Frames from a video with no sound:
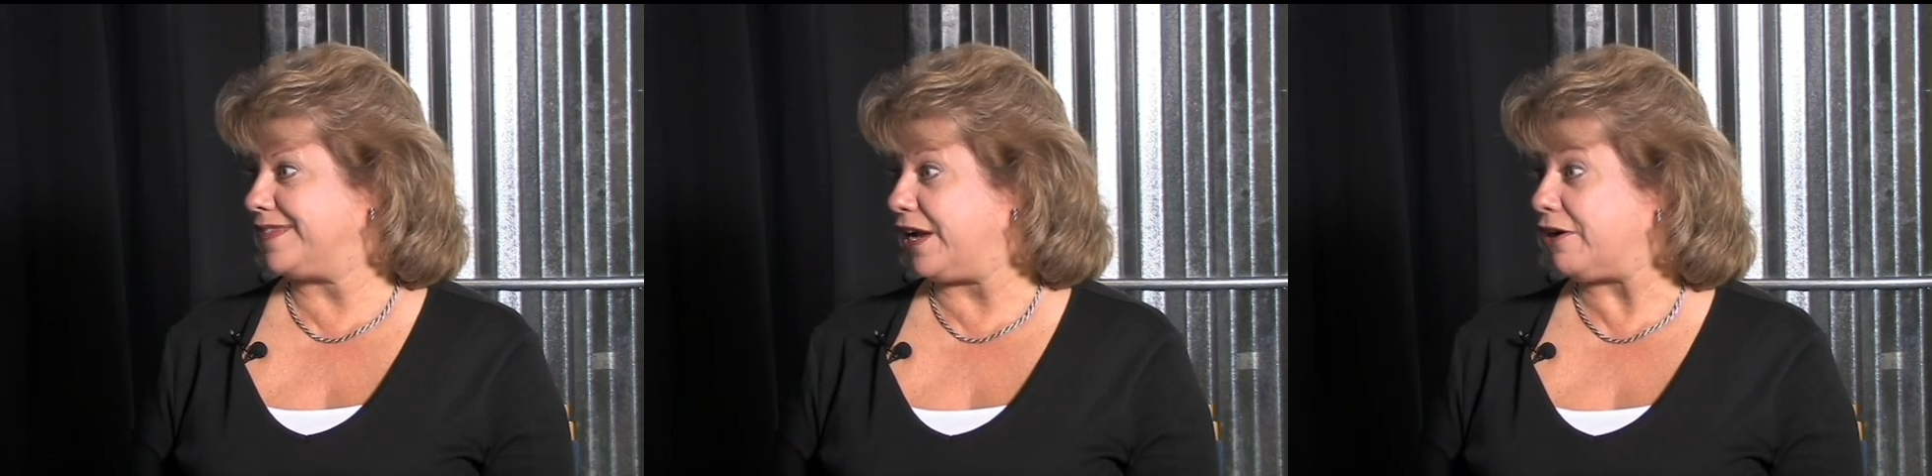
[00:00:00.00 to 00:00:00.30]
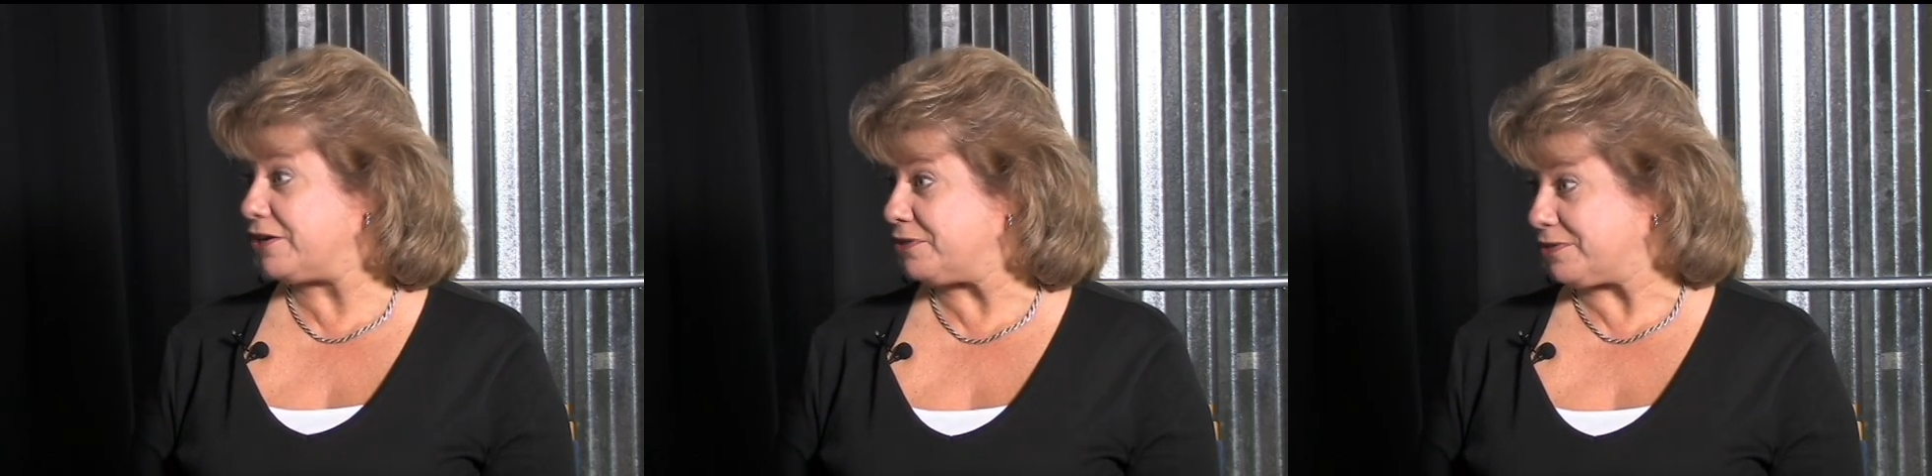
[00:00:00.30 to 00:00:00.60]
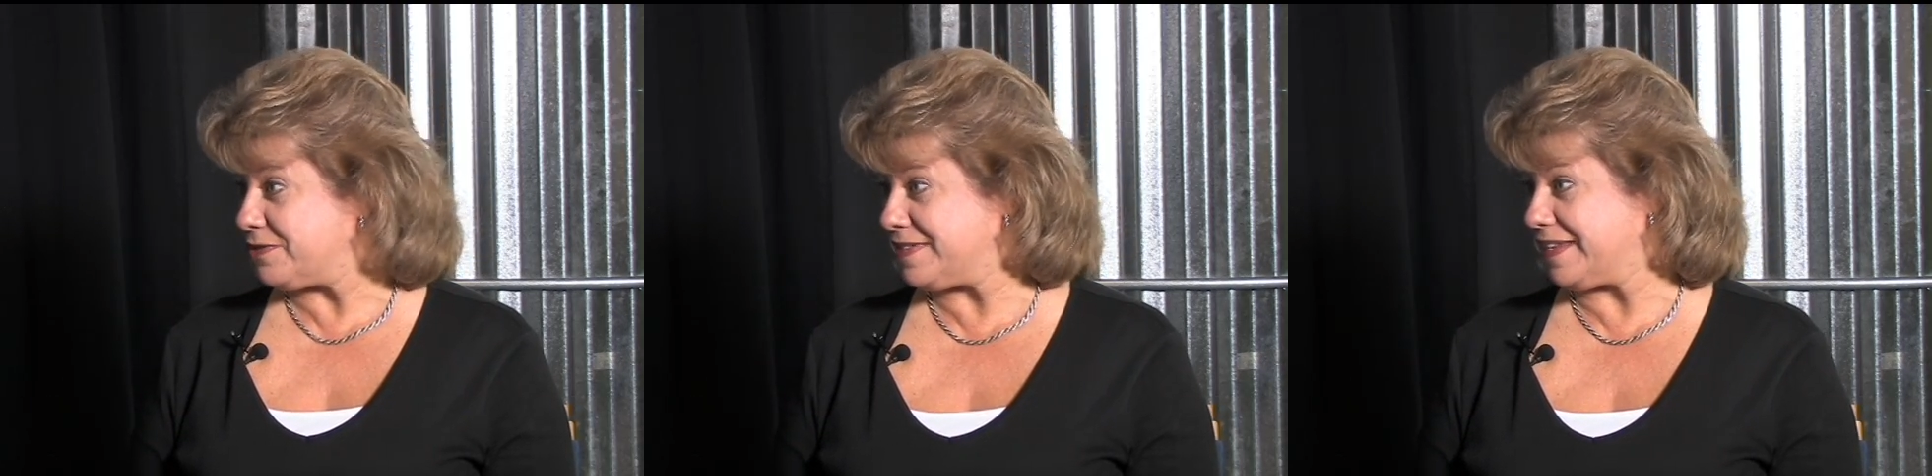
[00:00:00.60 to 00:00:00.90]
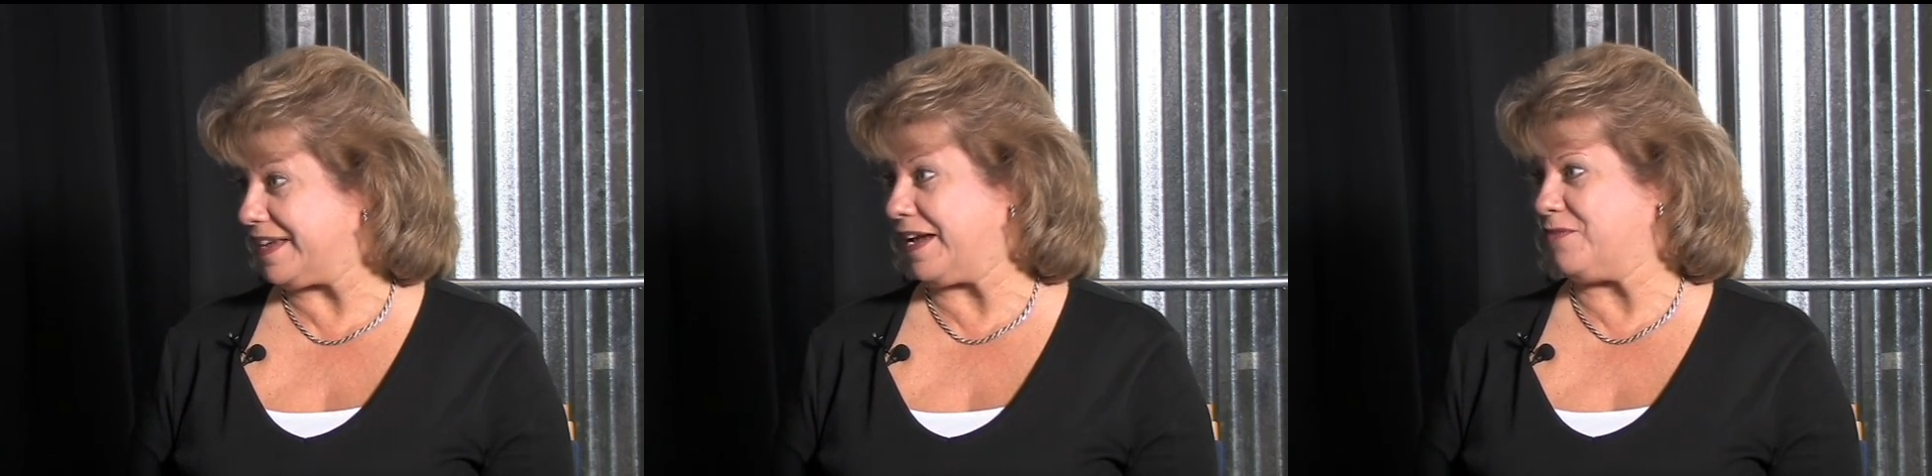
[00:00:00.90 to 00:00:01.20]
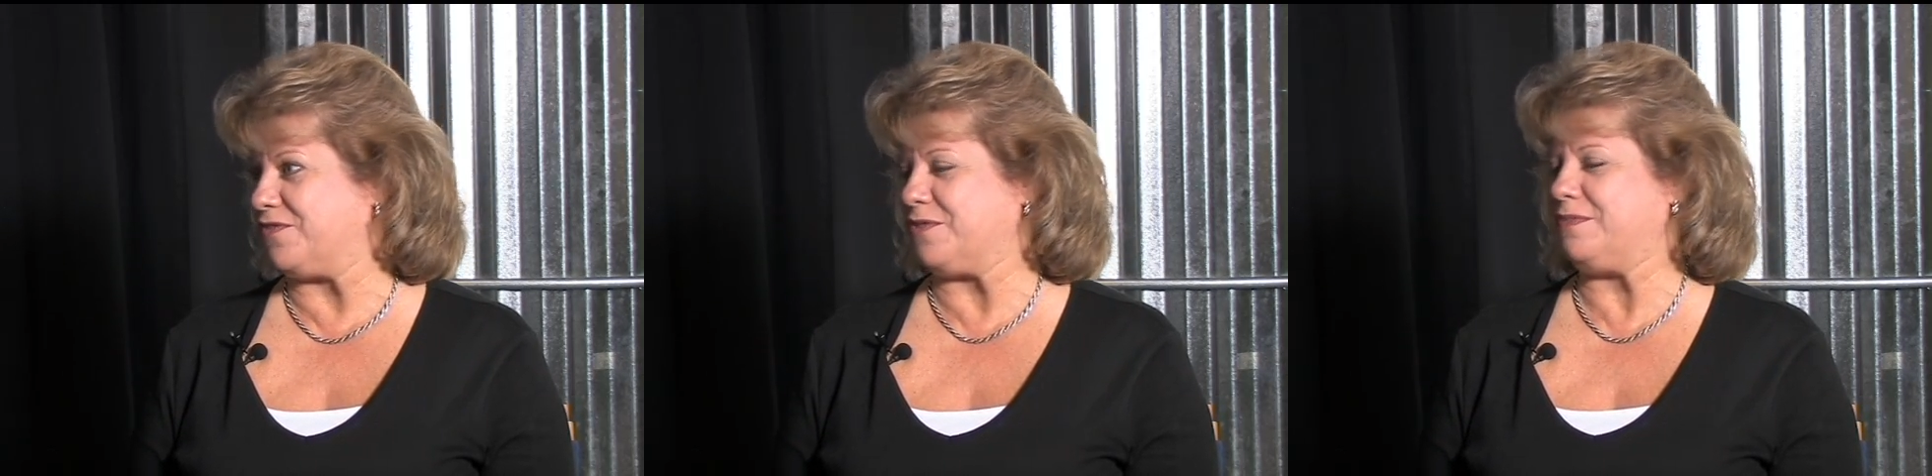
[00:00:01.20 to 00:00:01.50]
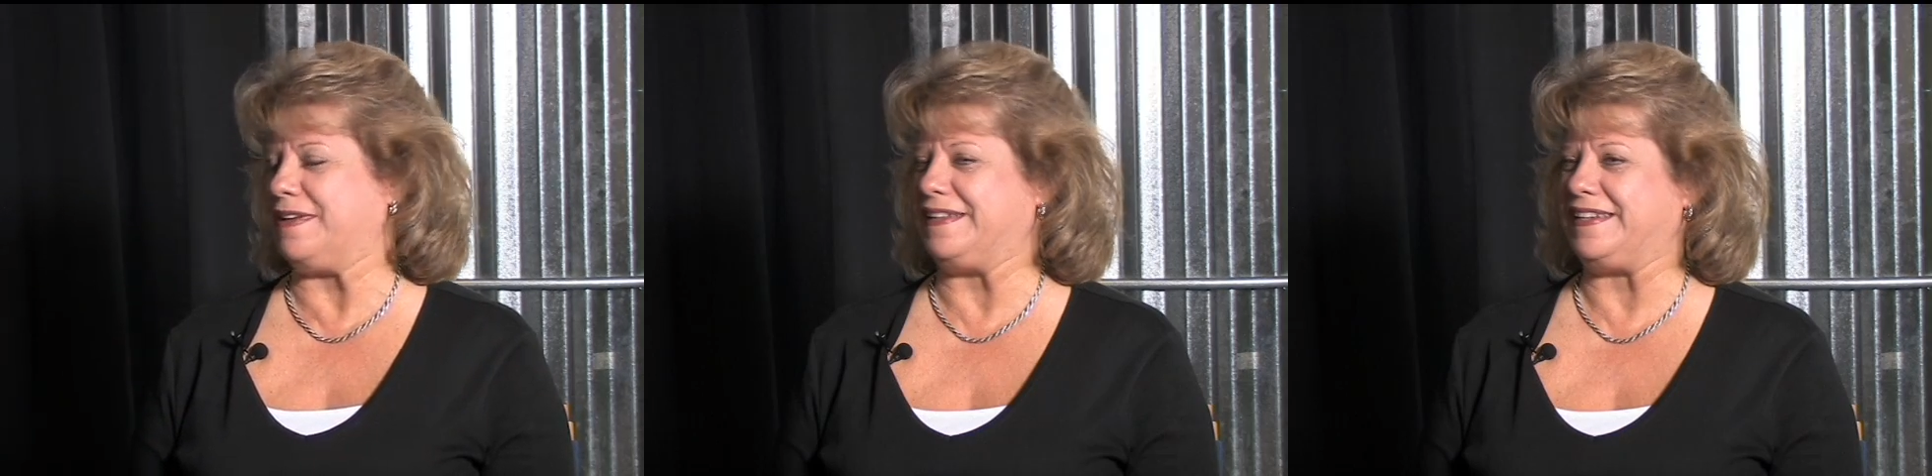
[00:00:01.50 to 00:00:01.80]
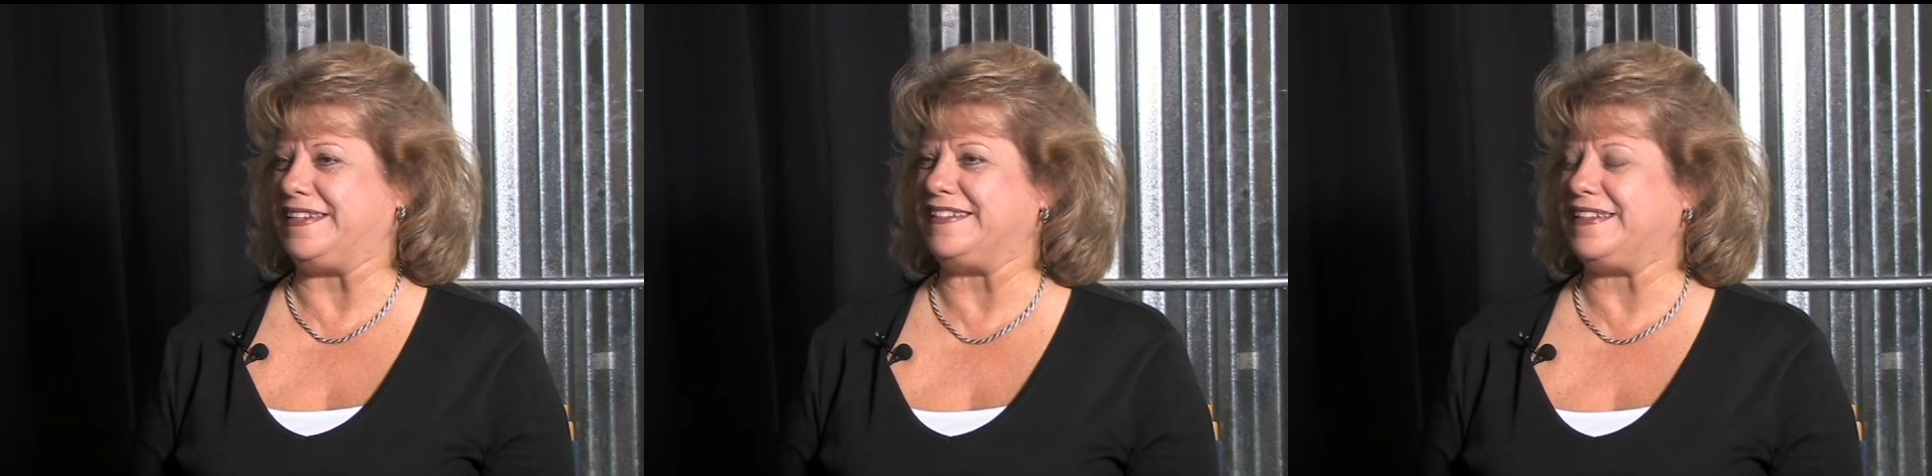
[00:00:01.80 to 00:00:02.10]
characters that came from
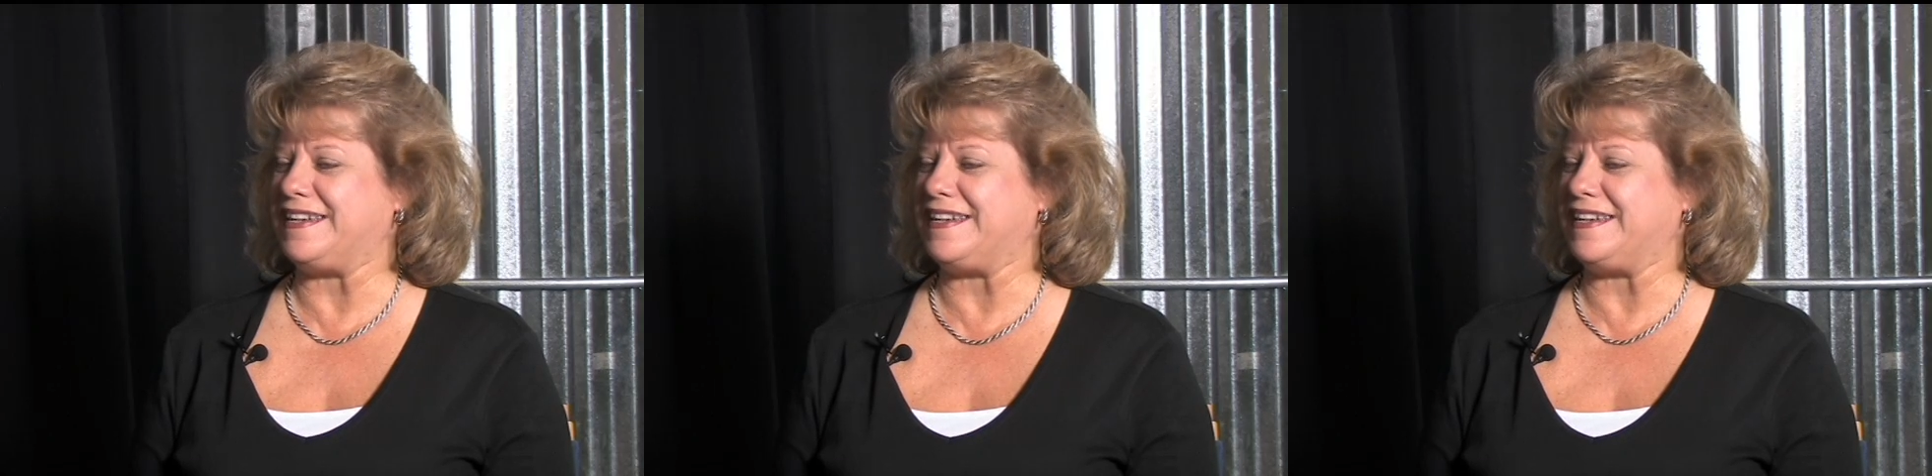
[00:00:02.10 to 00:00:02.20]
Milligan.